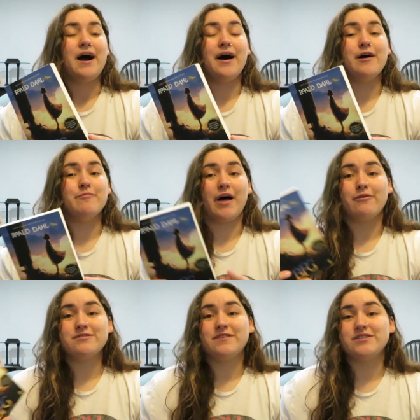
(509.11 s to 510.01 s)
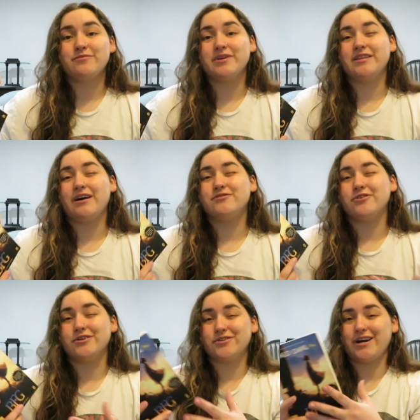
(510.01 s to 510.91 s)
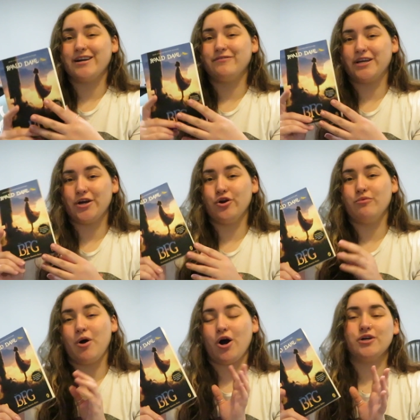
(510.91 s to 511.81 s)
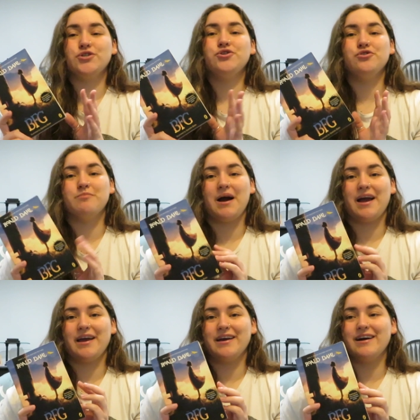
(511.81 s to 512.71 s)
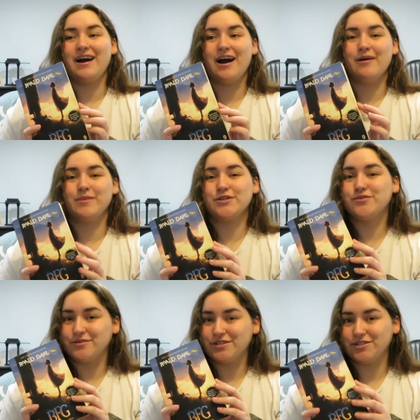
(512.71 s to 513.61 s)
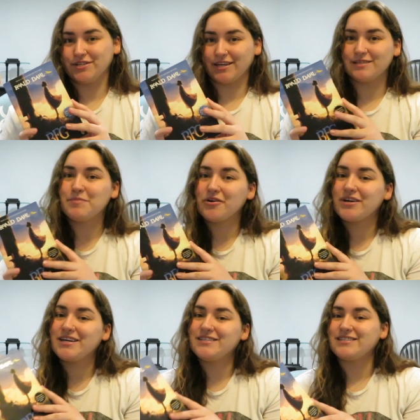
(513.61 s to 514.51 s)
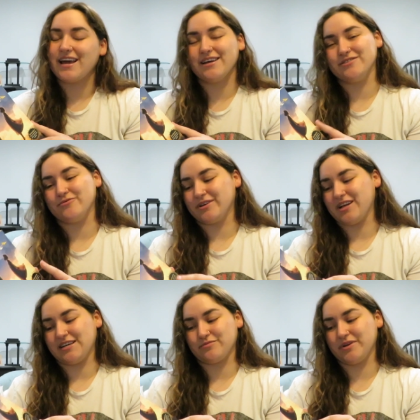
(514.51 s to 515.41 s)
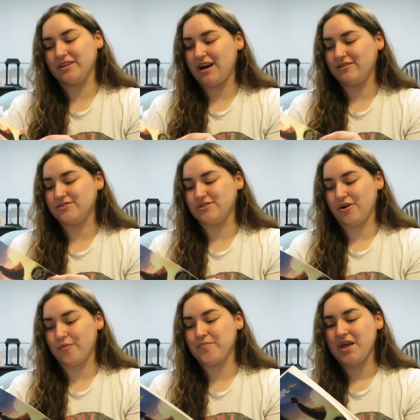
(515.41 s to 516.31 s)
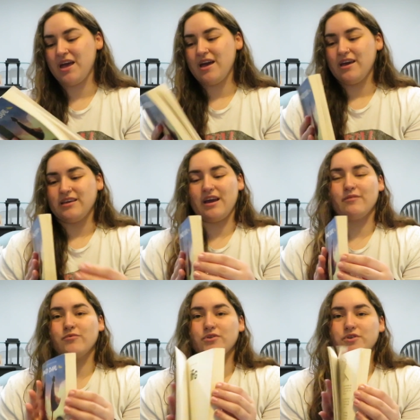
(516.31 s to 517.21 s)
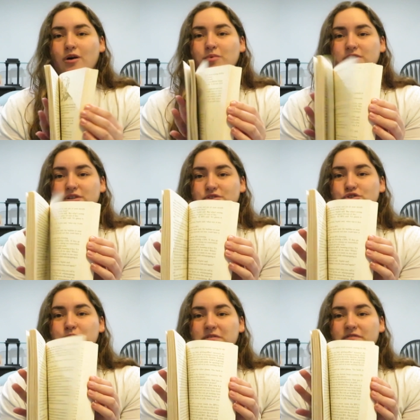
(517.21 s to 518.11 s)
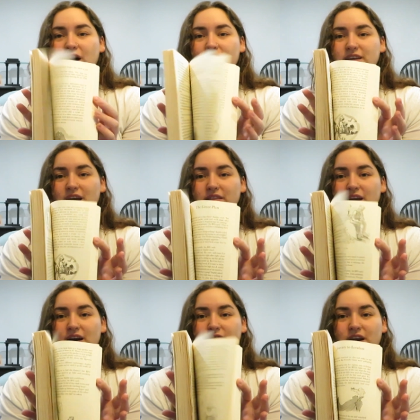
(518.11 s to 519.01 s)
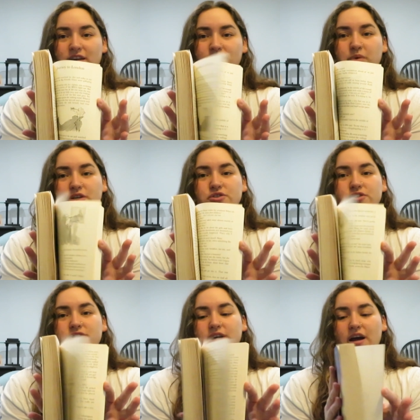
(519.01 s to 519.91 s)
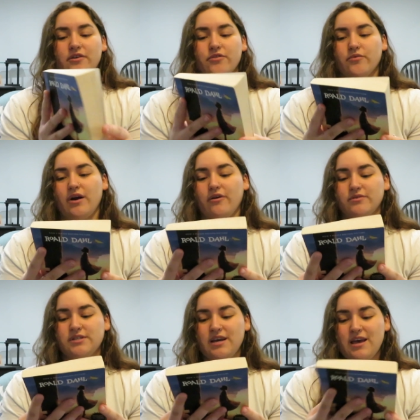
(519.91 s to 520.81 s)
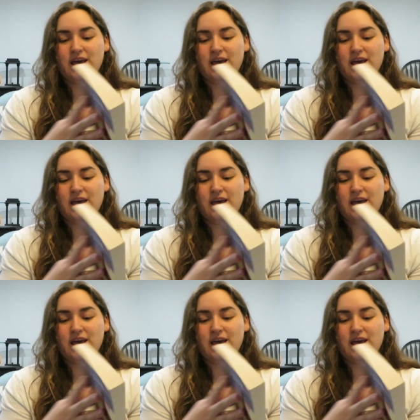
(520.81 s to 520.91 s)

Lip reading: that was fun to read aloud. So these are kind of like an homage to my like student teaching experience and doing class read aloud. So yeah, Roald Dahl books are super fun. Again, they have kind of pictures scattered throughout,